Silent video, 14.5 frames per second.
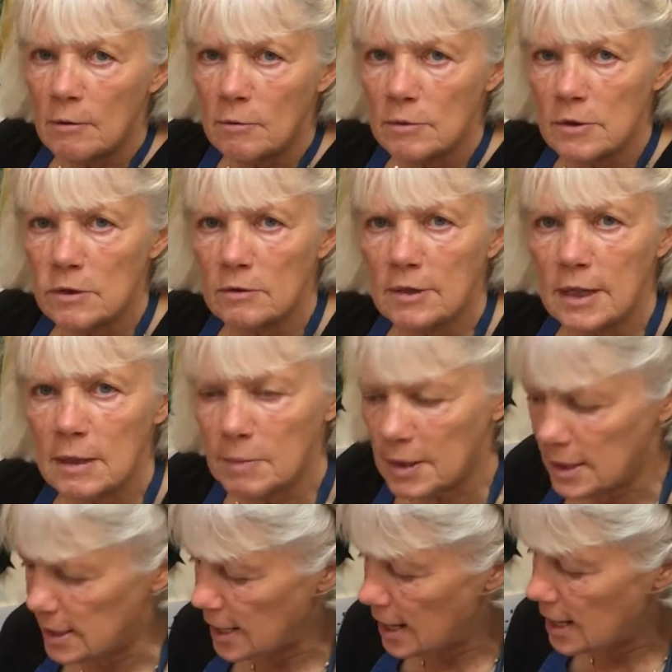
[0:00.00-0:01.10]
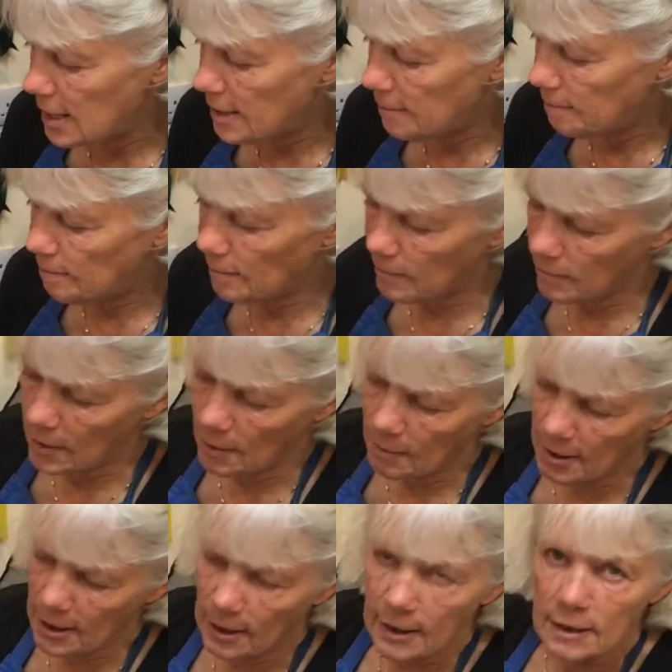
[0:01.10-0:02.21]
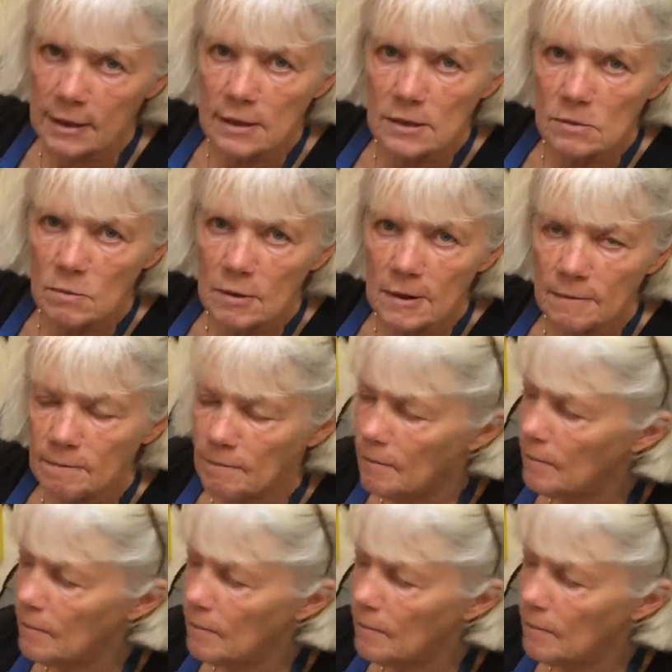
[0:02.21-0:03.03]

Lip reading: was looking a bit dead, a bit like this one.